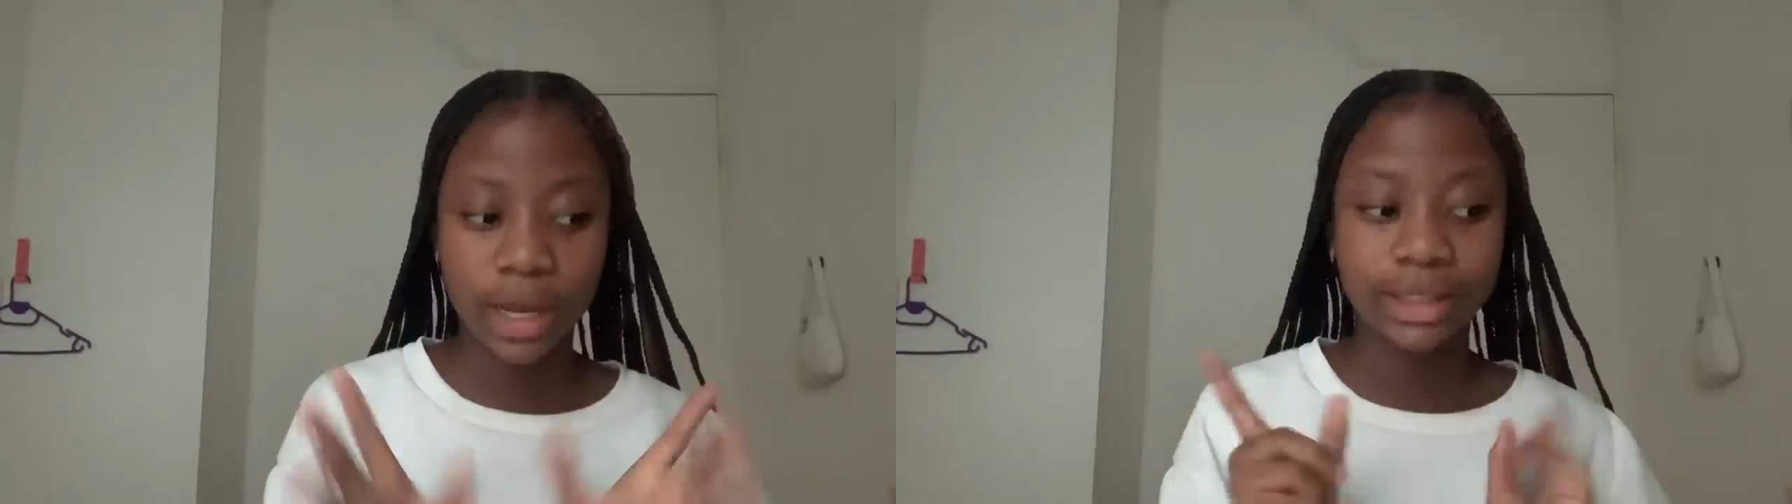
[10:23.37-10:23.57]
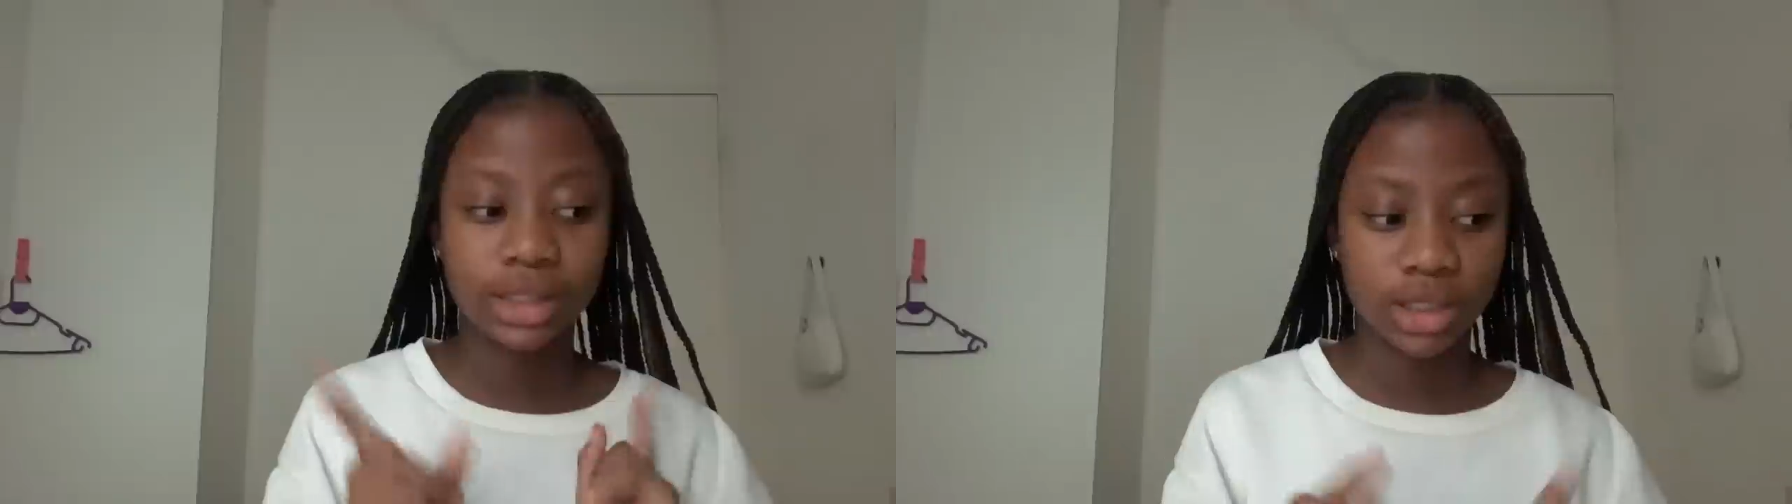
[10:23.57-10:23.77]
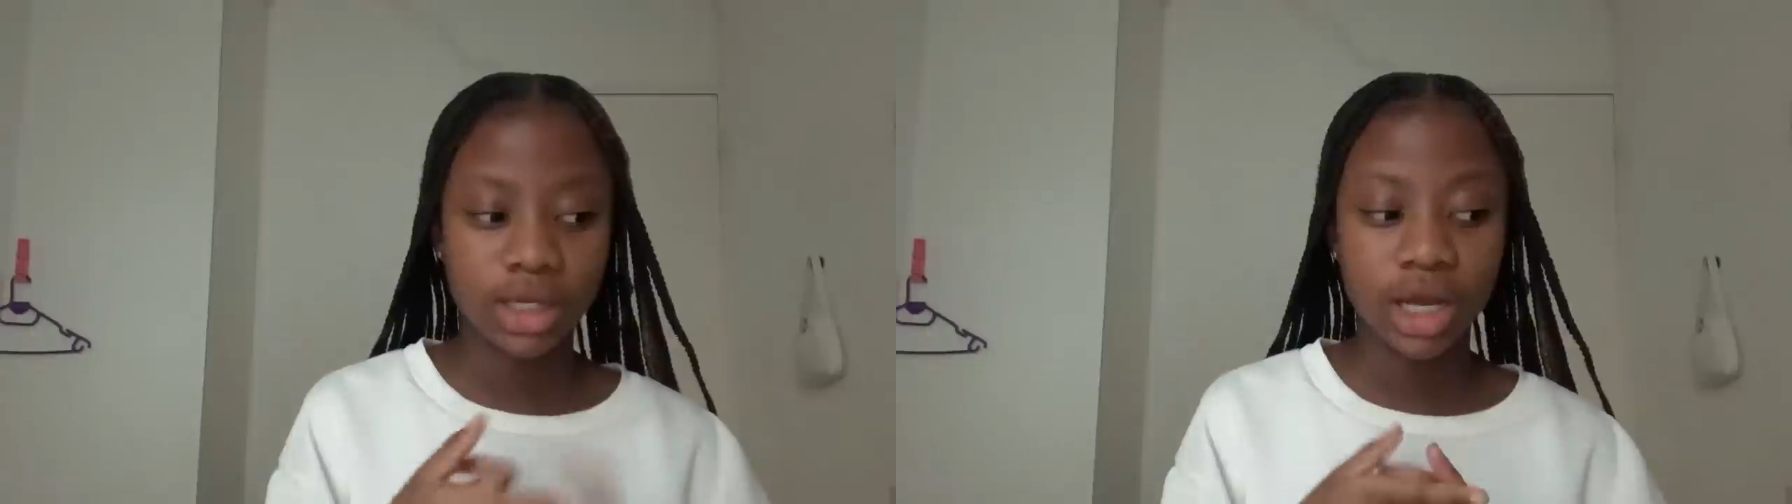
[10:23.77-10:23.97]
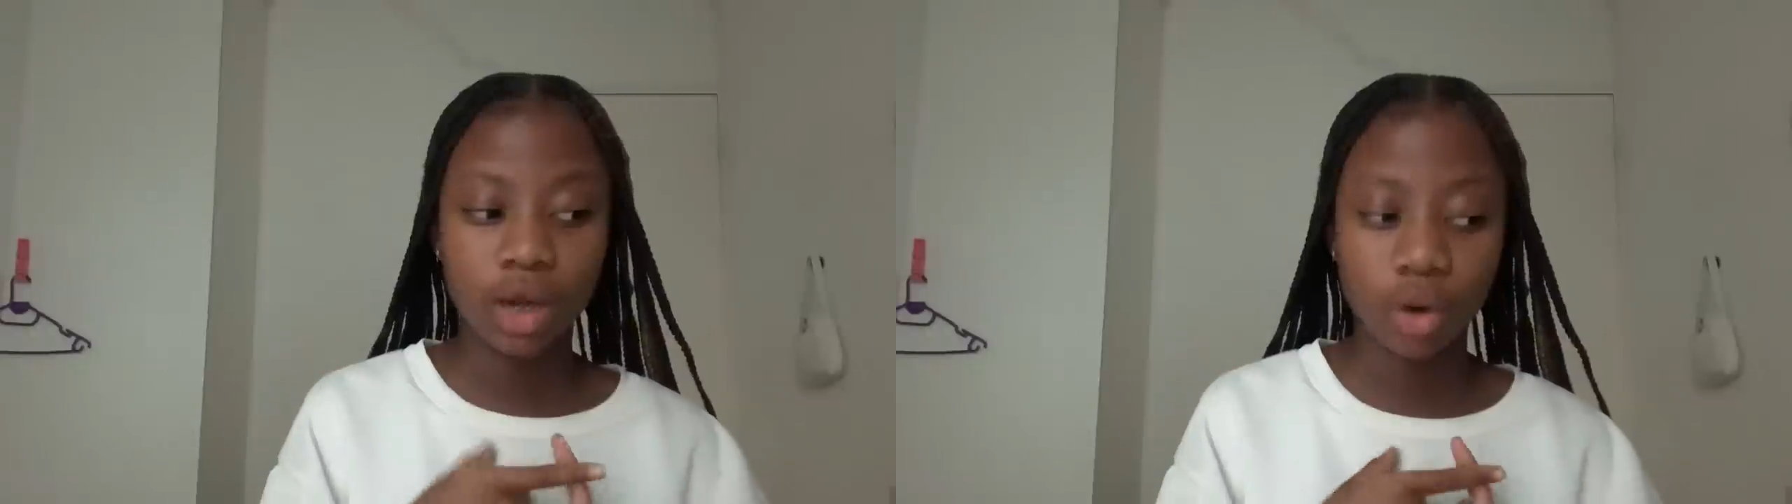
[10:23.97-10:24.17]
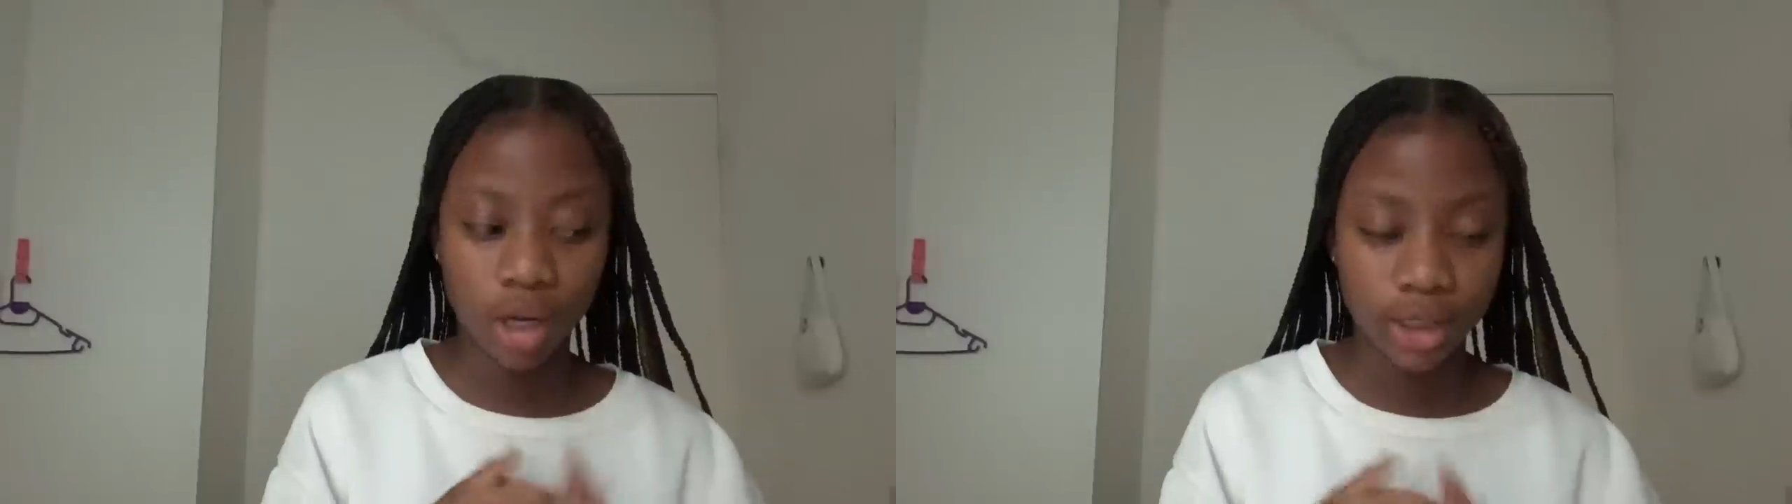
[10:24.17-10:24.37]
and see how
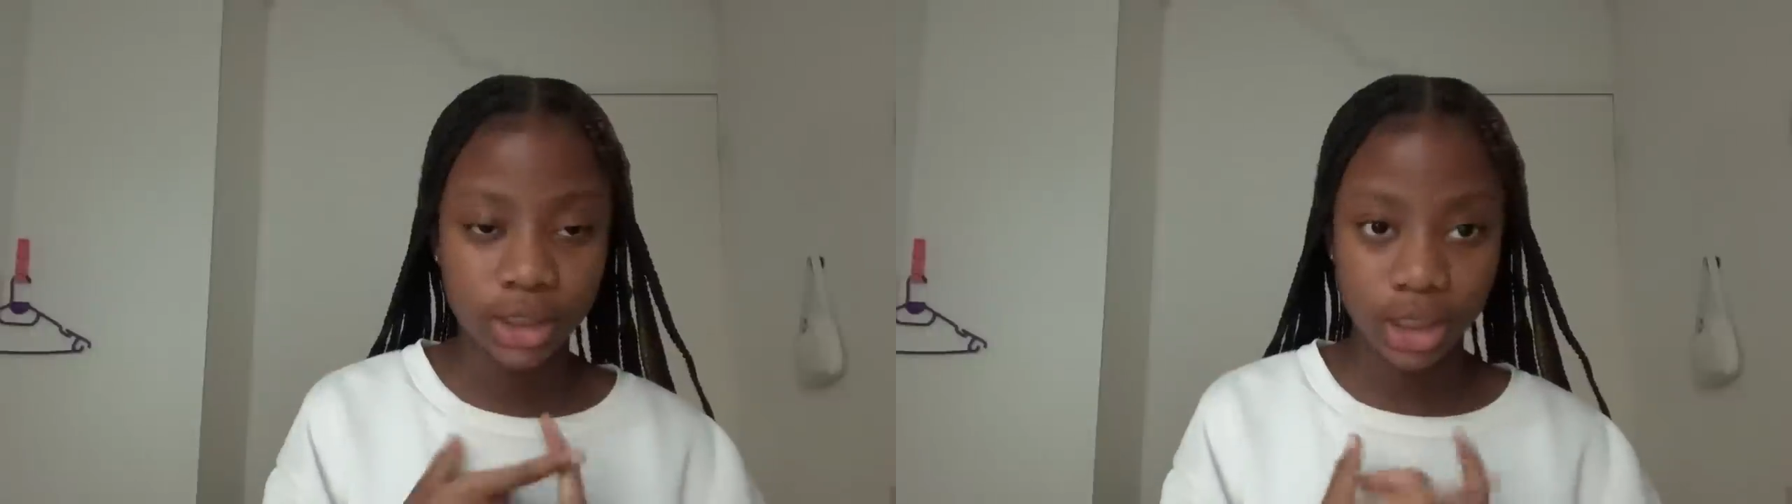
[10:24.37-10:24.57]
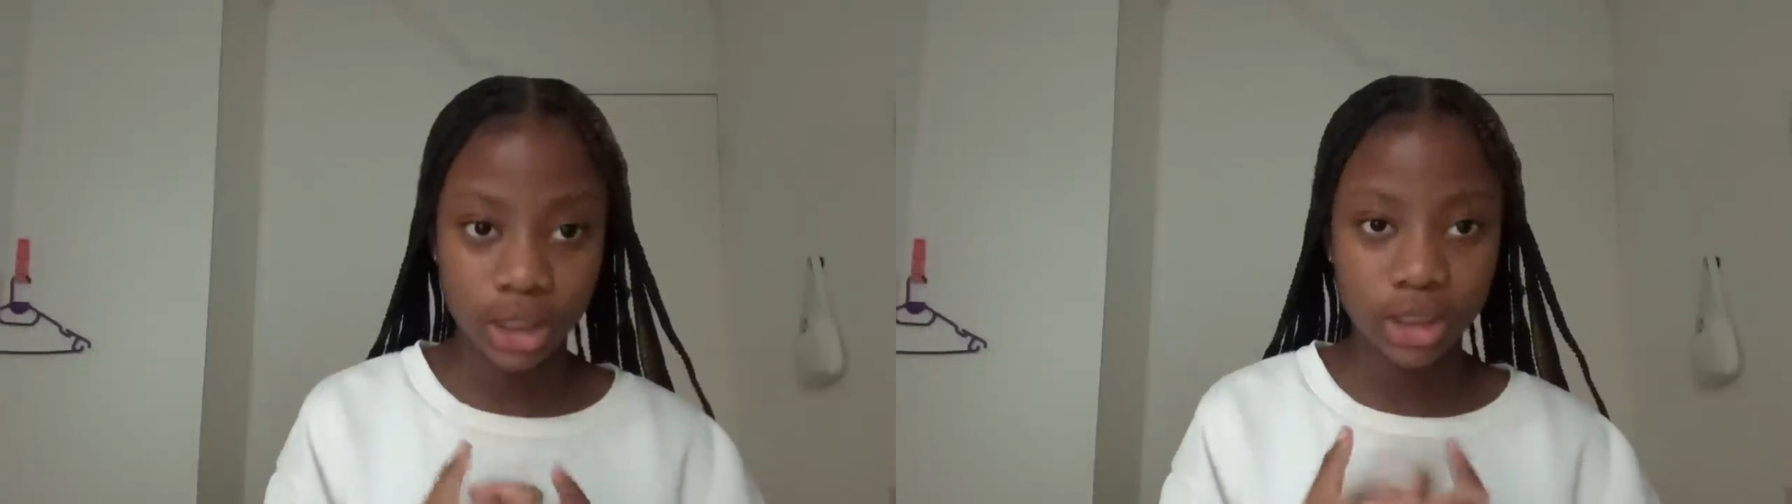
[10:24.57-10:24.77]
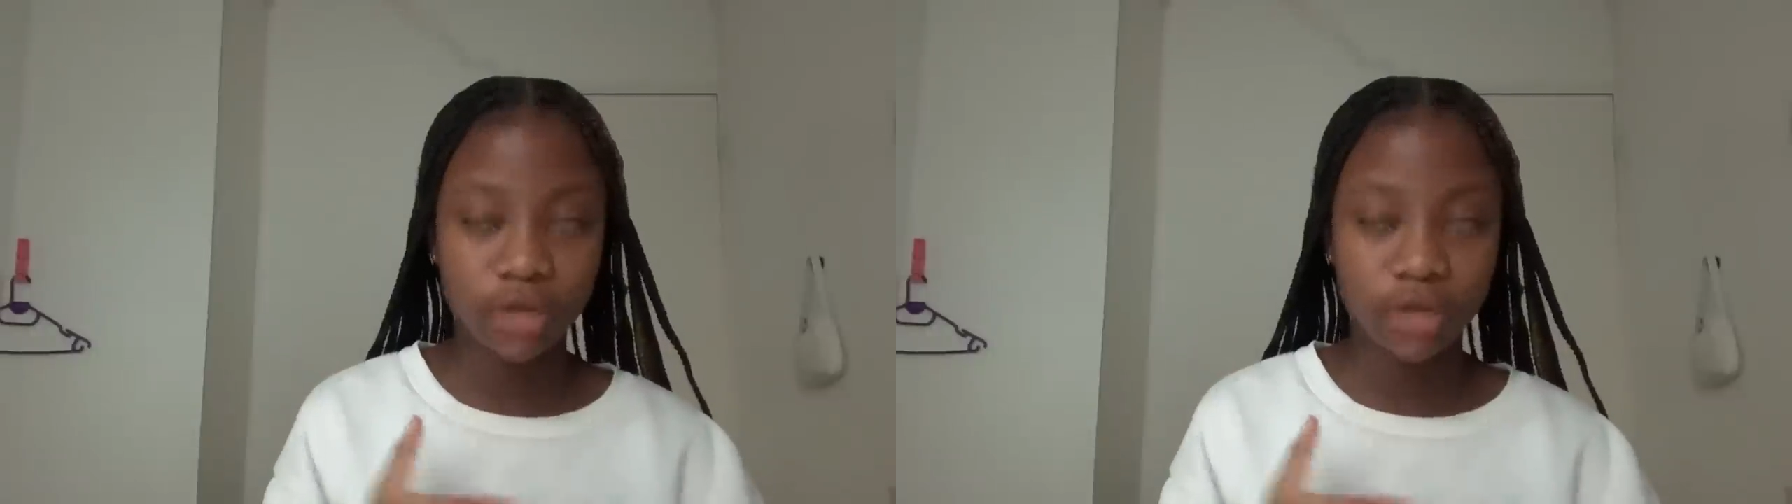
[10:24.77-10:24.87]
long it is.